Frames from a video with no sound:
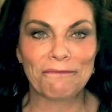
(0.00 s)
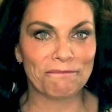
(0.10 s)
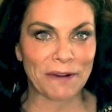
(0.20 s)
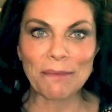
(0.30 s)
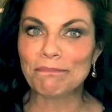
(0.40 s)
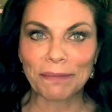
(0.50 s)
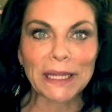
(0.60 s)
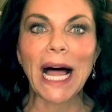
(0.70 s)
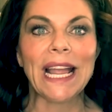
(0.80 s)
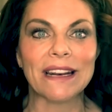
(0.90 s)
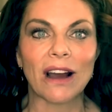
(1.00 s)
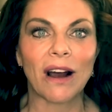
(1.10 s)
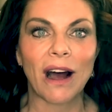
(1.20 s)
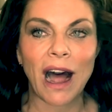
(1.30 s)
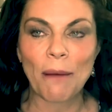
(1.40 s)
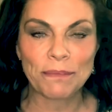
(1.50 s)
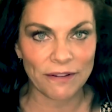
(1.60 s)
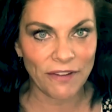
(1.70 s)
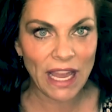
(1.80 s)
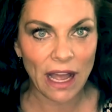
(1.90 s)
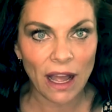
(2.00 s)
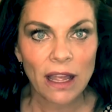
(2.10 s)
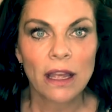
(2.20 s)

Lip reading: compliant Optavia,